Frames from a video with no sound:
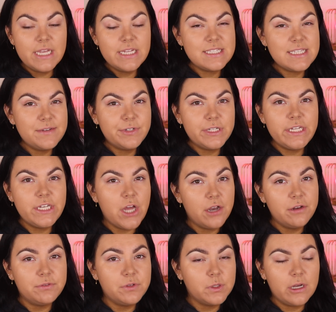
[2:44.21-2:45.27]
It's definitely not a
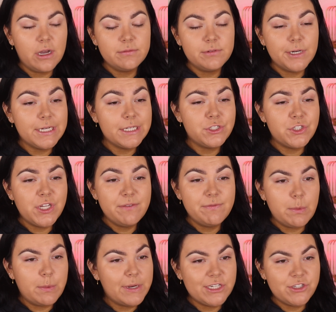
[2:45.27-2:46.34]
full coverage. Even
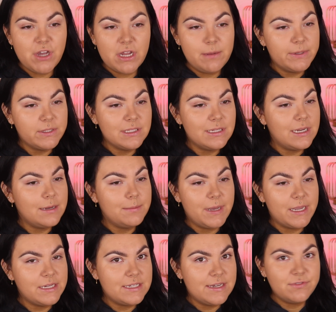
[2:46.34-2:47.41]
when I try to build it up,
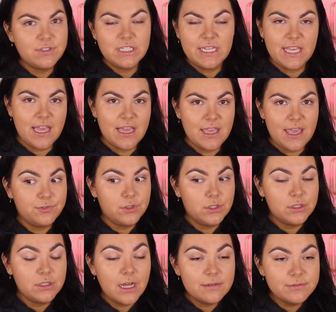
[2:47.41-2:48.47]
I definitely can't get full
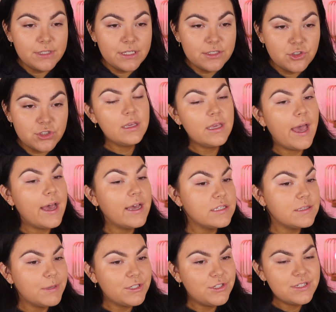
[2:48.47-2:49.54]
coverage. Yeah, as
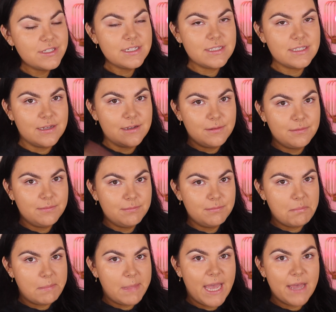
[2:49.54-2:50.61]
much as it's a
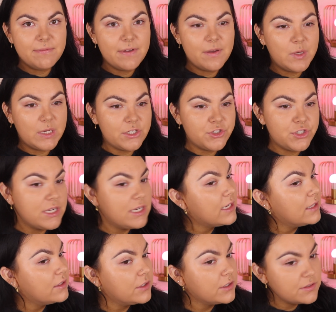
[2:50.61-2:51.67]
matte foundation,
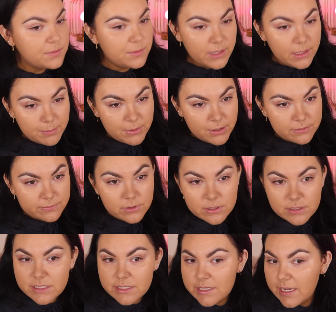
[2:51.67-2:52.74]
it looks really beautiful on
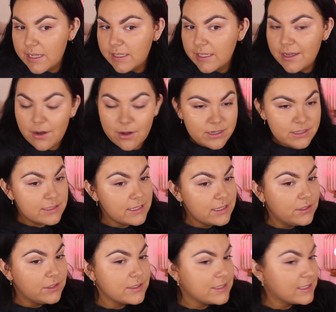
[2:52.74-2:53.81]
the skin. Like, it honestly
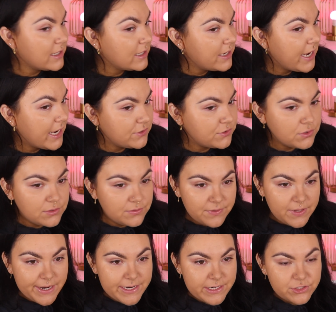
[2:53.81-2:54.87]
looks like a natural
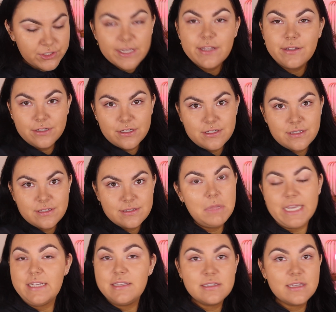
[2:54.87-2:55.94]
finish. Like, it looks
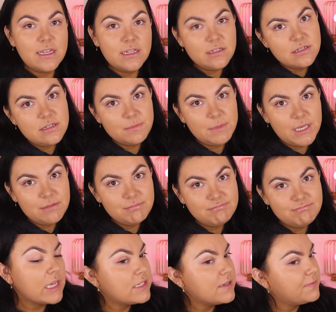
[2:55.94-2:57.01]
like skin to me.
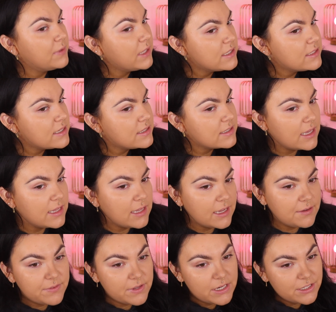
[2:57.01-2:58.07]
It definitely has a skin-like
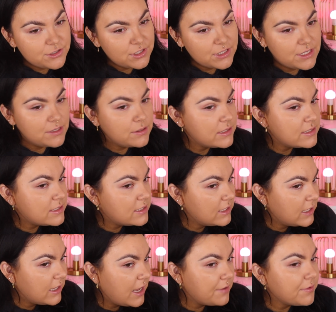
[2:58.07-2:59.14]
finish. Like, you can
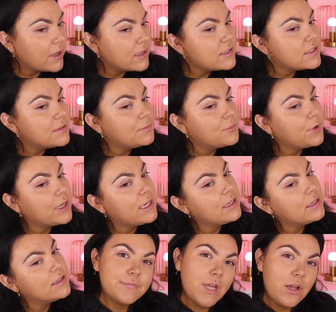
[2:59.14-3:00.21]
see I've got some
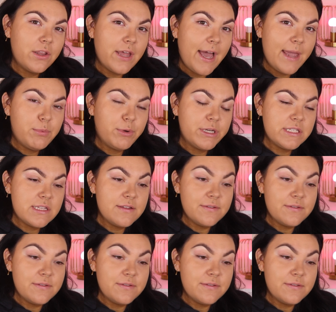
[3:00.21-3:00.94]
radiant on the high points of the